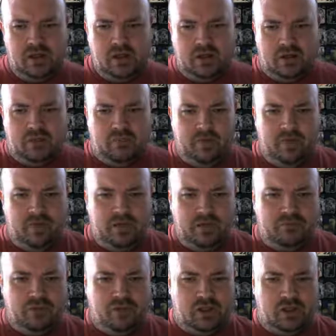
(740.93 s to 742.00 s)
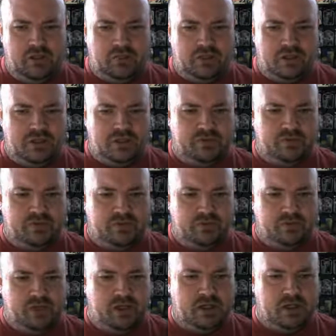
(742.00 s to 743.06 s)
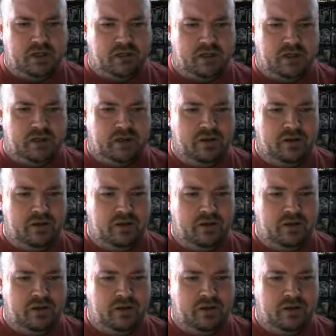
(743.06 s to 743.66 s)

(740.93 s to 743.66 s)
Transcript: Oh man, I've really left myself in a spot. Okay.